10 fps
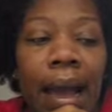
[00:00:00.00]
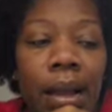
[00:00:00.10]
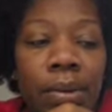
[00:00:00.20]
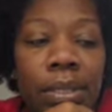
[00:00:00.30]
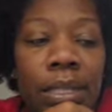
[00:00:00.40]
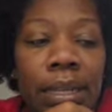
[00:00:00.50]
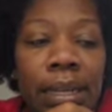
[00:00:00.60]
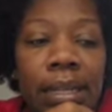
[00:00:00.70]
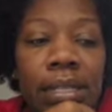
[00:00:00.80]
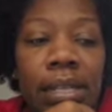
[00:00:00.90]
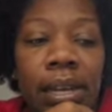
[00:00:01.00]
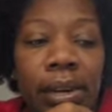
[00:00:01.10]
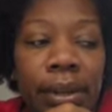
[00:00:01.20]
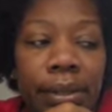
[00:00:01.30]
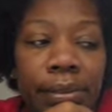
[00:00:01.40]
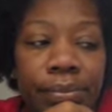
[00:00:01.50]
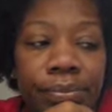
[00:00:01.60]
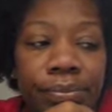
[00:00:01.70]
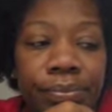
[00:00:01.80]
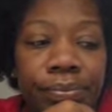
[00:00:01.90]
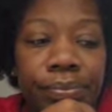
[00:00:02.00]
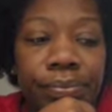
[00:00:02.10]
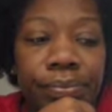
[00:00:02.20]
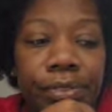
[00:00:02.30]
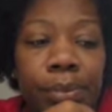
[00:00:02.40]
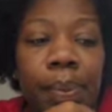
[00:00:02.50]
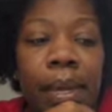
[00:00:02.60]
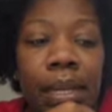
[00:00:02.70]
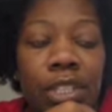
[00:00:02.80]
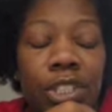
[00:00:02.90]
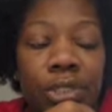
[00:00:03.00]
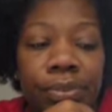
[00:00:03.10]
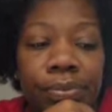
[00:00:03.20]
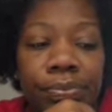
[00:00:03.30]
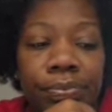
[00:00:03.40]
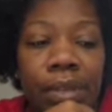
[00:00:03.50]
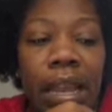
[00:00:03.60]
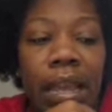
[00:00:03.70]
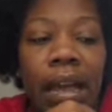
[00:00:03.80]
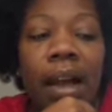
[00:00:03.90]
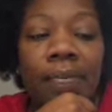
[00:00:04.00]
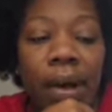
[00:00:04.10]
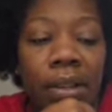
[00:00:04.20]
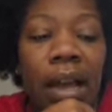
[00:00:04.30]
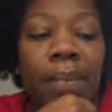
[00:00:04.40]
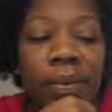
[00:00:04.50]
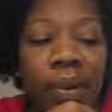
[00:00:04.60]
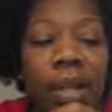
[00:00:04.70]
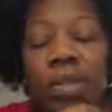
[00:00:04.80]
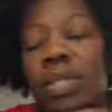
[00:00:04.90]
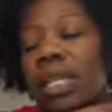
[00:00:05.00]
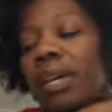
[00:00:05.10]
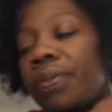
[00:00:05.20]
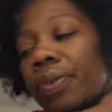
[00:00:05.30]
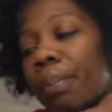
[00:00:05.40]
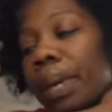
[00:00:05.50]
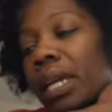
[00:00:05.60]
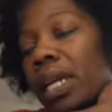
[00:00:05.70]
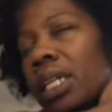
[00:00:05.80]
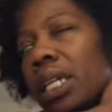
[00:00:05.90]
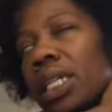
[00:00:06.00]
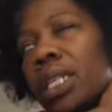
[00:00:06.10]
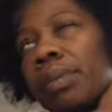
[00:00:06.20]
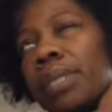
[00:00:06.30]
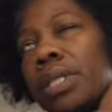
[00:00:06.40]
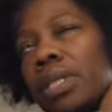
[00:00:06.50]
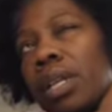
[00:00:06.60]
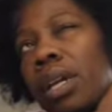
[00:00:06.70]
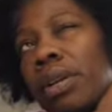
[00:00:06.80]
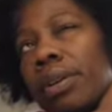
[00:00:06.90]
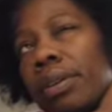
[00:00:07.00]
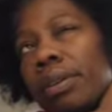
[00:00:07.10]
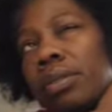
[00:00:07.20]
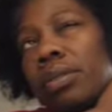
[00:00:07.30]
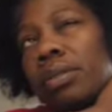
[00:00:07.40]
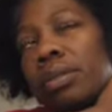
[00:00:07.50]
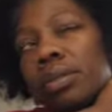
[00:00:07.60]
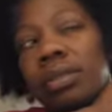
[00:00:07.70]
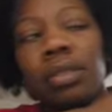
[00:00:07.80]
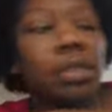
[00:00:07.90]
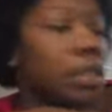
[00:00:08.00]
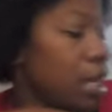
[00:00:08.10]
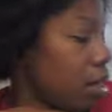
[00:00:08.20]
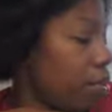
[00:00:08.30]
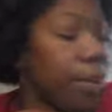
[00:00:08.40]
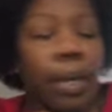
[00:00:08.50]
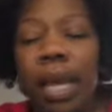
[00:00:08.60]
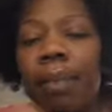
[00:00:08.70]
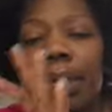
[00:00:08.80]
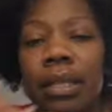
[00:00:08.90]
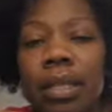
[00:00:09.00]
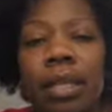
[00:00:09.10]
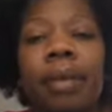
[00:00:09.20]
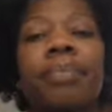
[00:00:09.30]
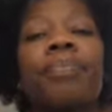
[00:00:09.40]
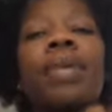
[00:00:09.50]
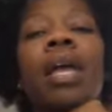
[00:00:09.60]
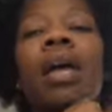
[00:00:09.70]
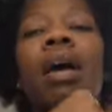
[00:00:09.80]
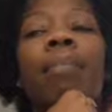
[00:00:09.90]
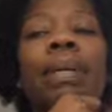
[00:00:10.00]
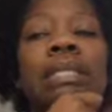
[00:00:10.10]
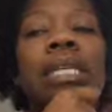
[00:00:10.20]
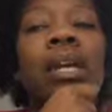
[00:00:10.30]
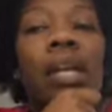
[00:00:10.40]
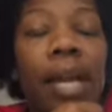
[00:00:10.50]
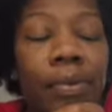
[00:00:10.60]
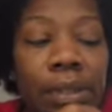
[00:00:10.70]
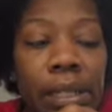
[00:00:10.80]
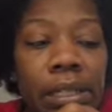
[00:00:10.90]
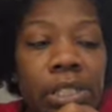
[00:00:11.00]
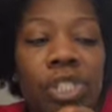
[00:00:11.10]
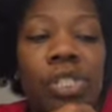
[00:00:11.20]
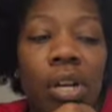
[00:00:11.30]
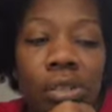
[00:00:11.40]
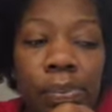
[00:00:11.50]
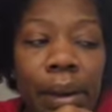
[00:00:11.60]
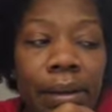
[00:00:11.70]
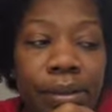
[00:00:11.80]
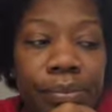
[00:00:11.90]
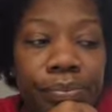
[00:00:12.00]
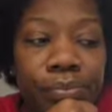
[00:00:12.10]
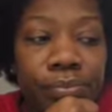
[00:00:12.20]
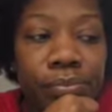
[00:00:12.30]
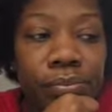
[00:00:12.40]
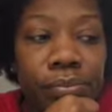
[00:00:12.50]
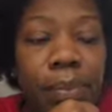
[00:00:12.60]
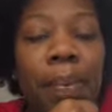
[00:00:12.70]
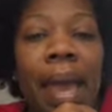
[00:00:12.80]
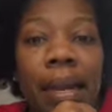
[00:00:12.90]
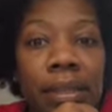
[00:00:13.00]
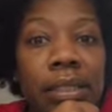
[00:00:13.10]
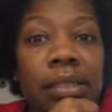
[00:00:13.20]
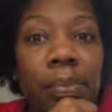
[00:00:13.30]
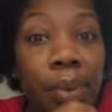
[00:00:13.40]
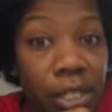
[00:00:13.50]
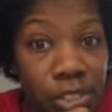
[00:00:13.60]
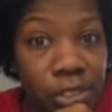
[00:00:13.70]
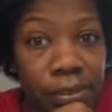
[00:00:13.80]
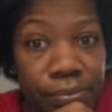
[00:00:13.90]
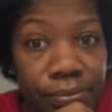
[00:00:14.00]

I was looking at Tierra's page. I've been following Tierra for a minute. I think his name is Tierra Janelle Renee. I'm about to look it up. But Tierra got on there and she talked about battling depression.